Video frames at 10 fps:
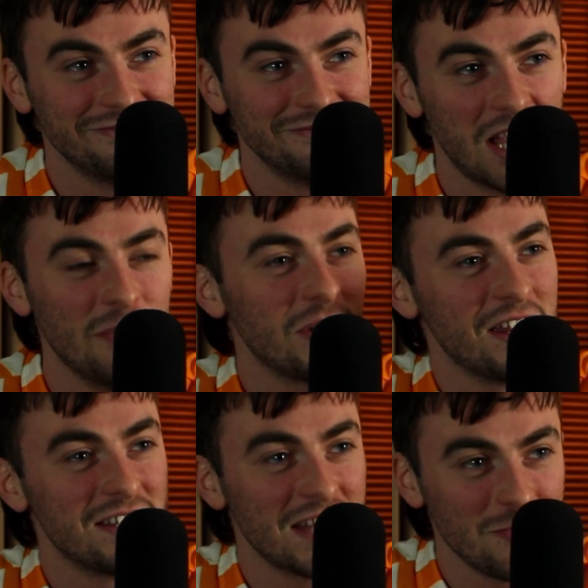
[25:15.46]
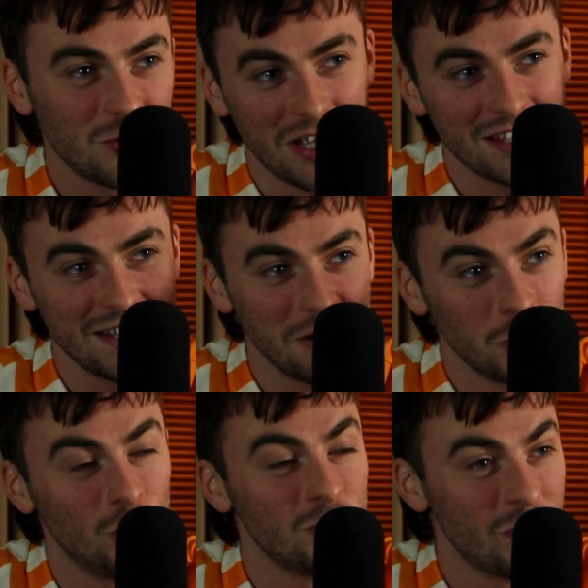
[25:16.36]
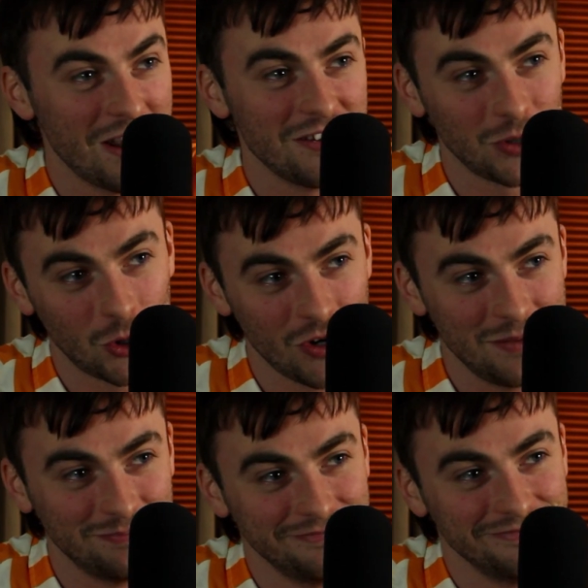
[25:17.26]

I'm a conceptualised lad who loves berries and cream.